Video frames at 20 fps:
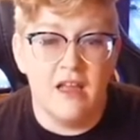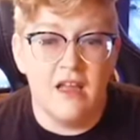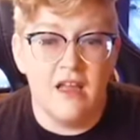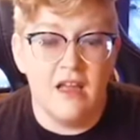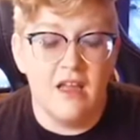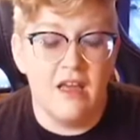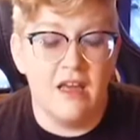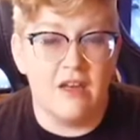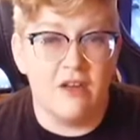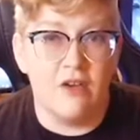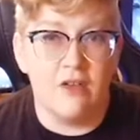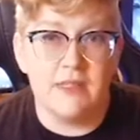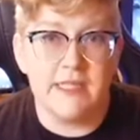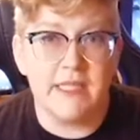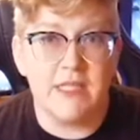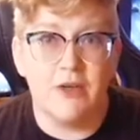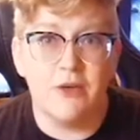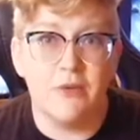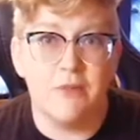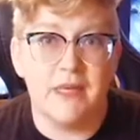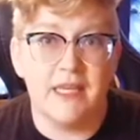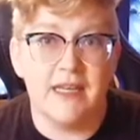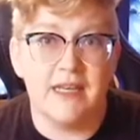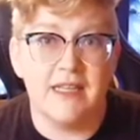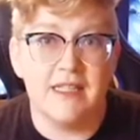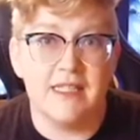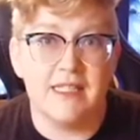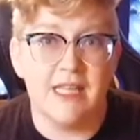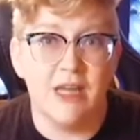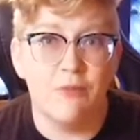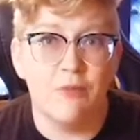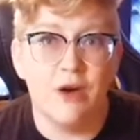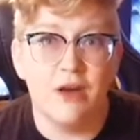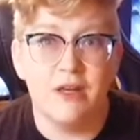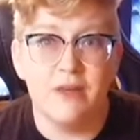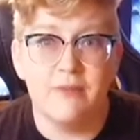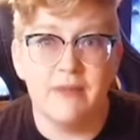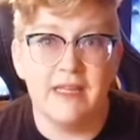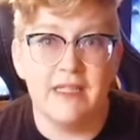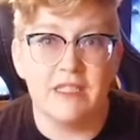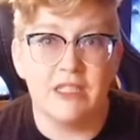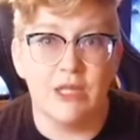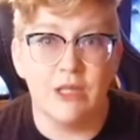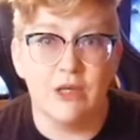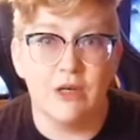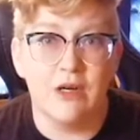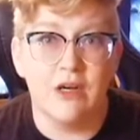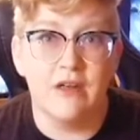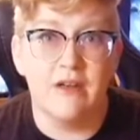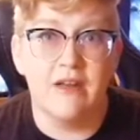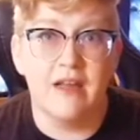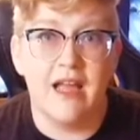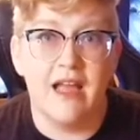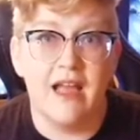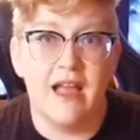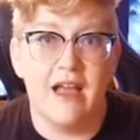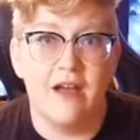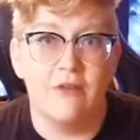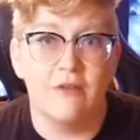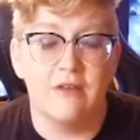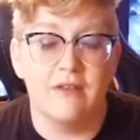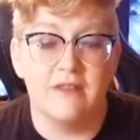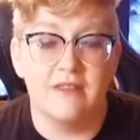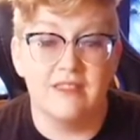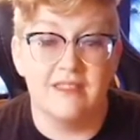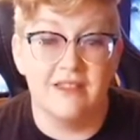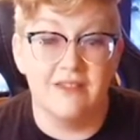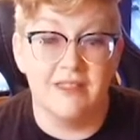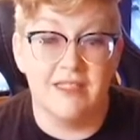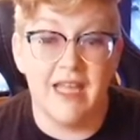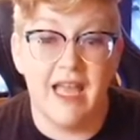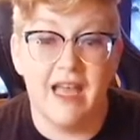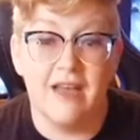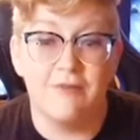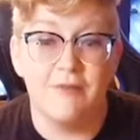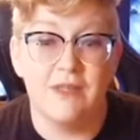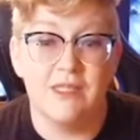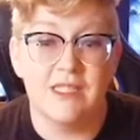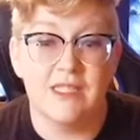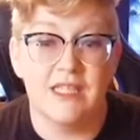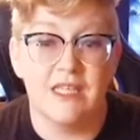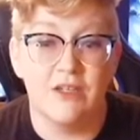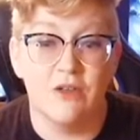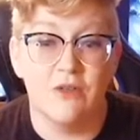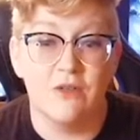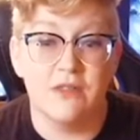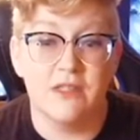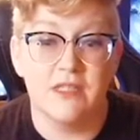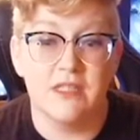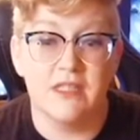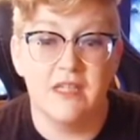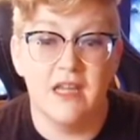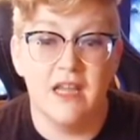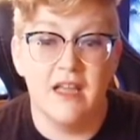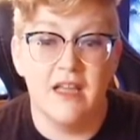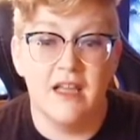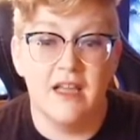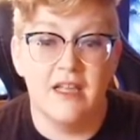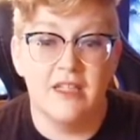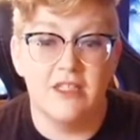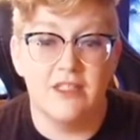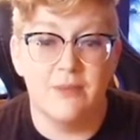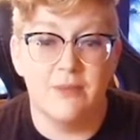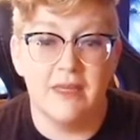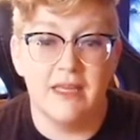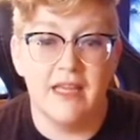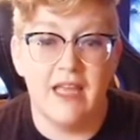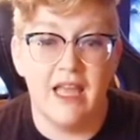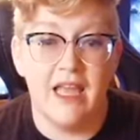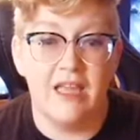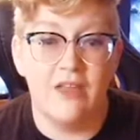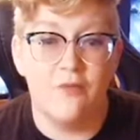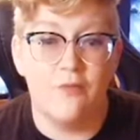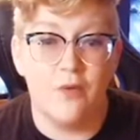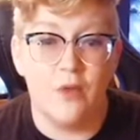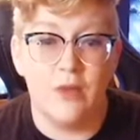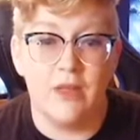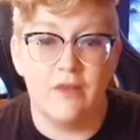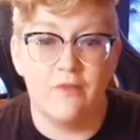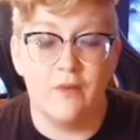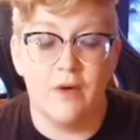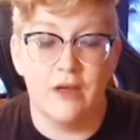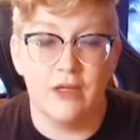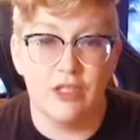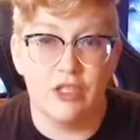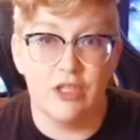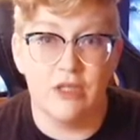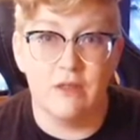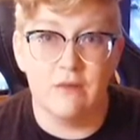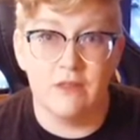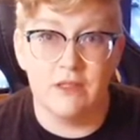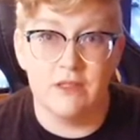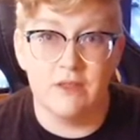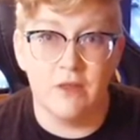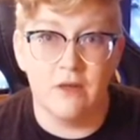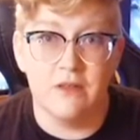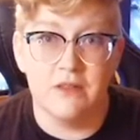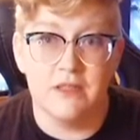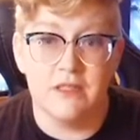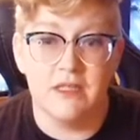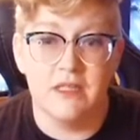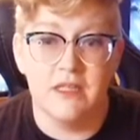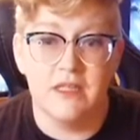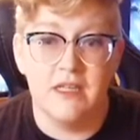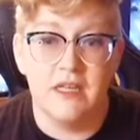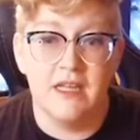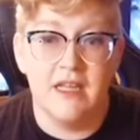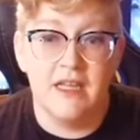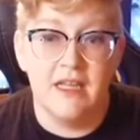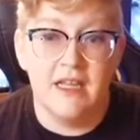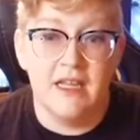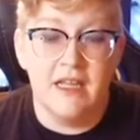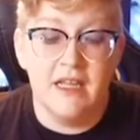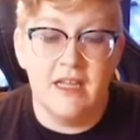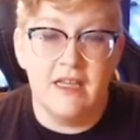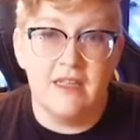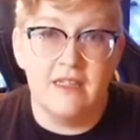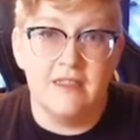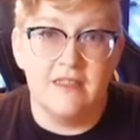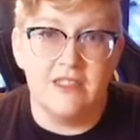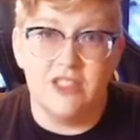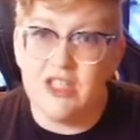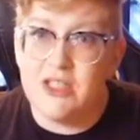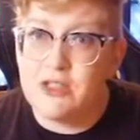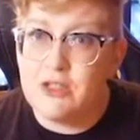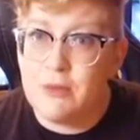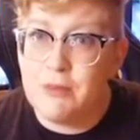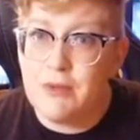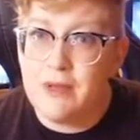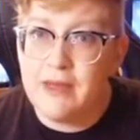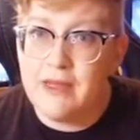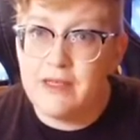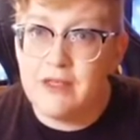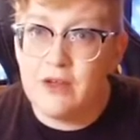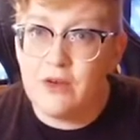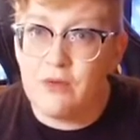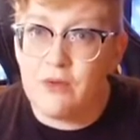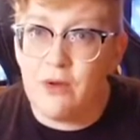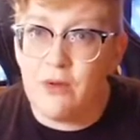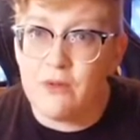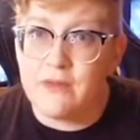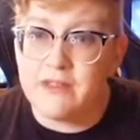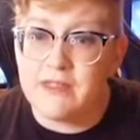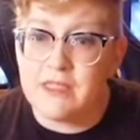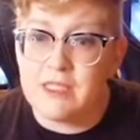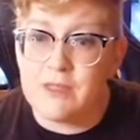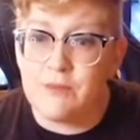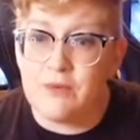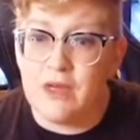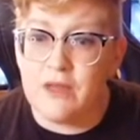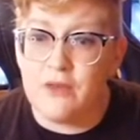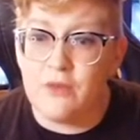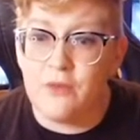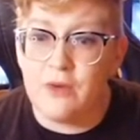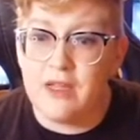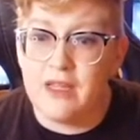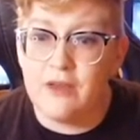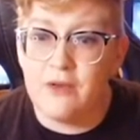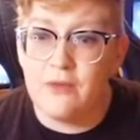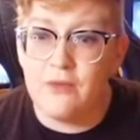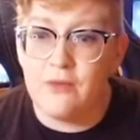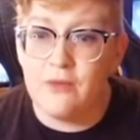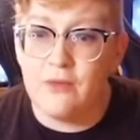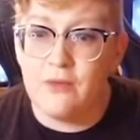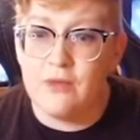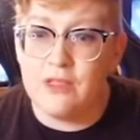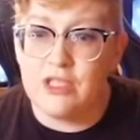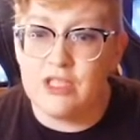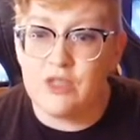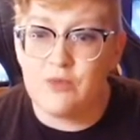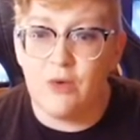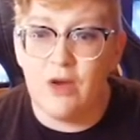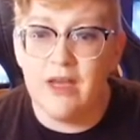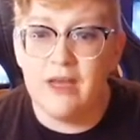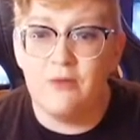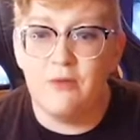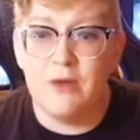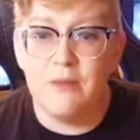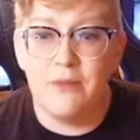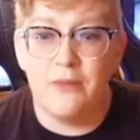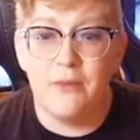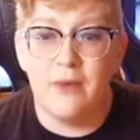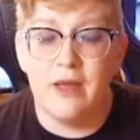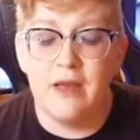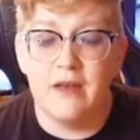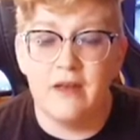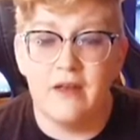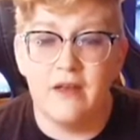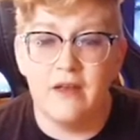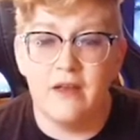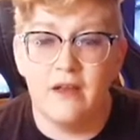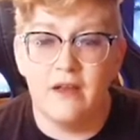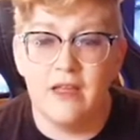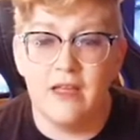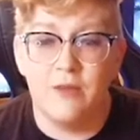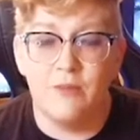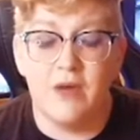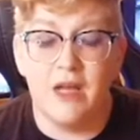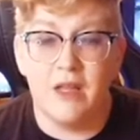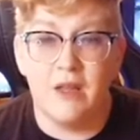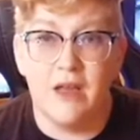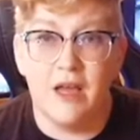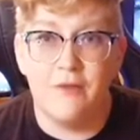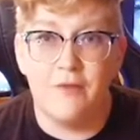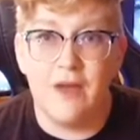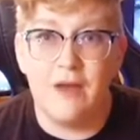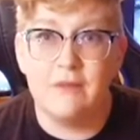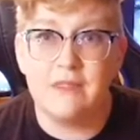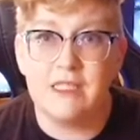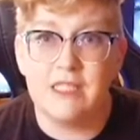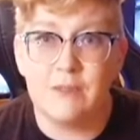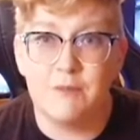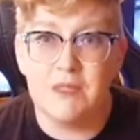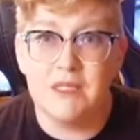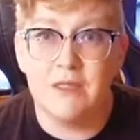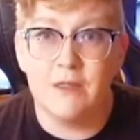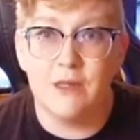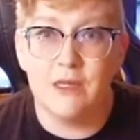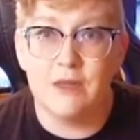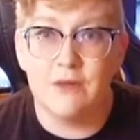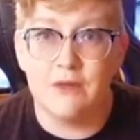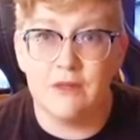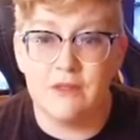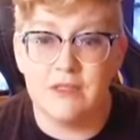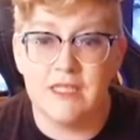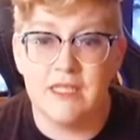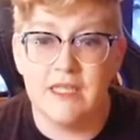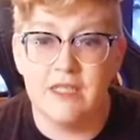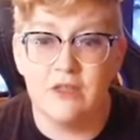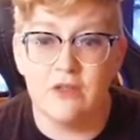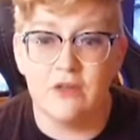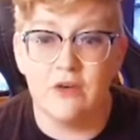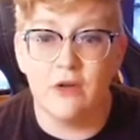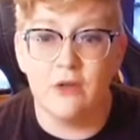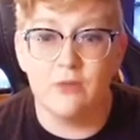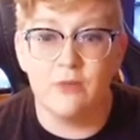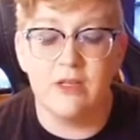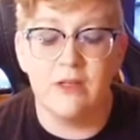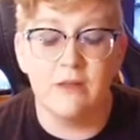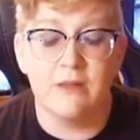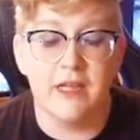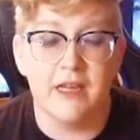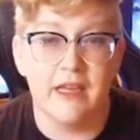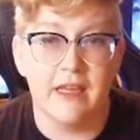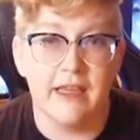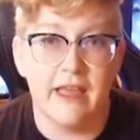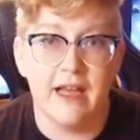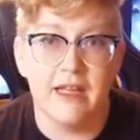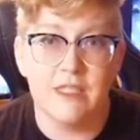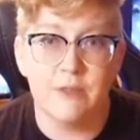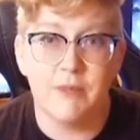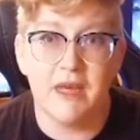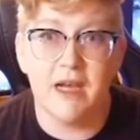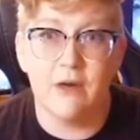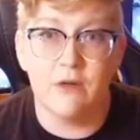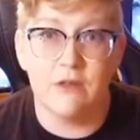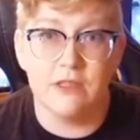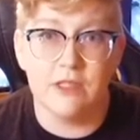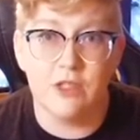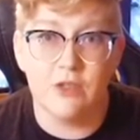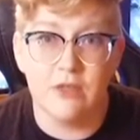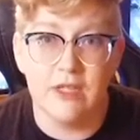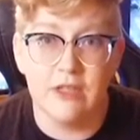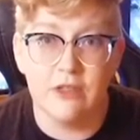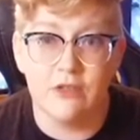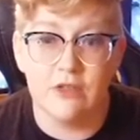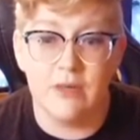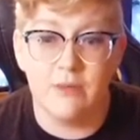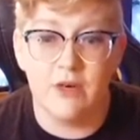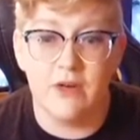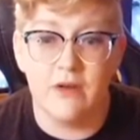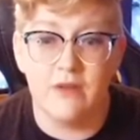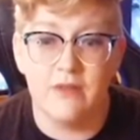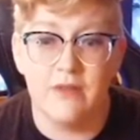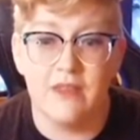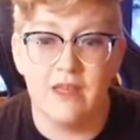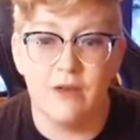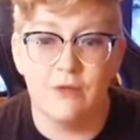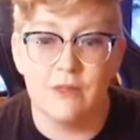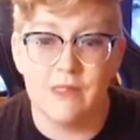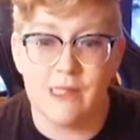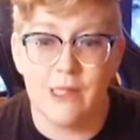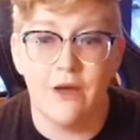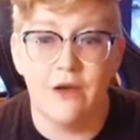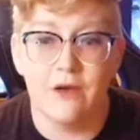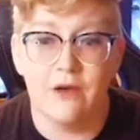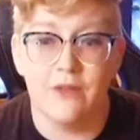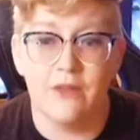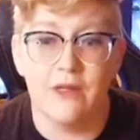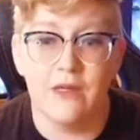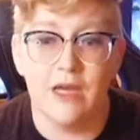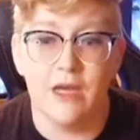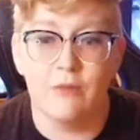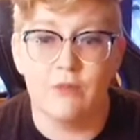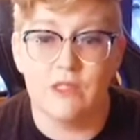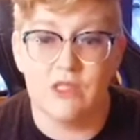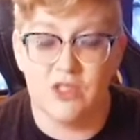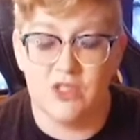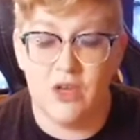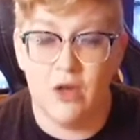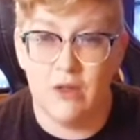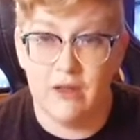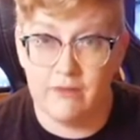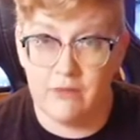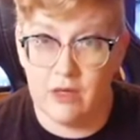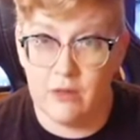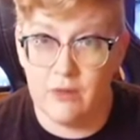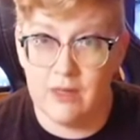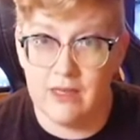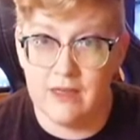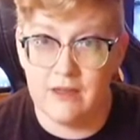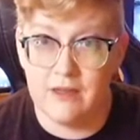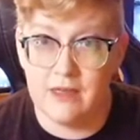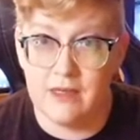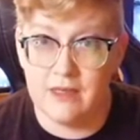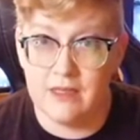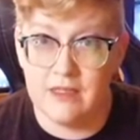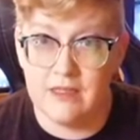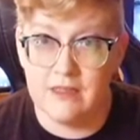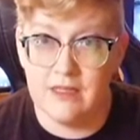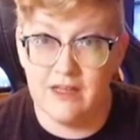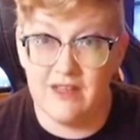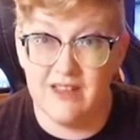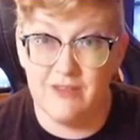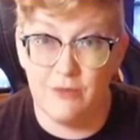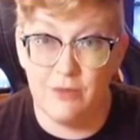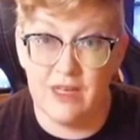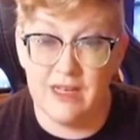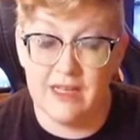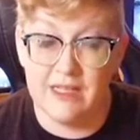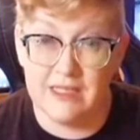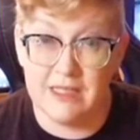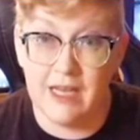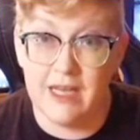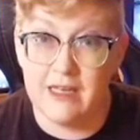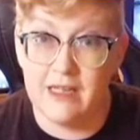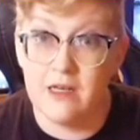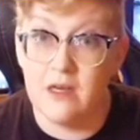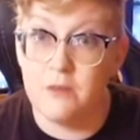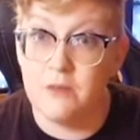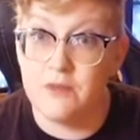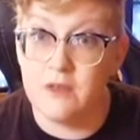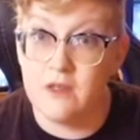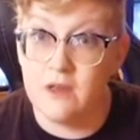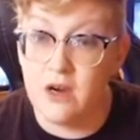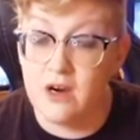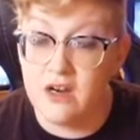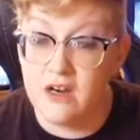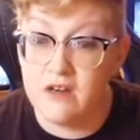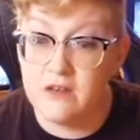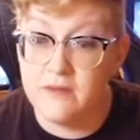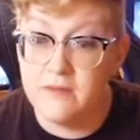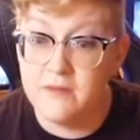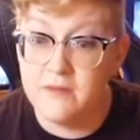And also because they wanted me to learn how to have the skills to be a fully functional adult. Gender played no role in this, by the way, which is why at one point in my life I was a spindly 13-year-old wielding a gas-powered string trimmer that was longer than I was tall every week when I tidied up the yard.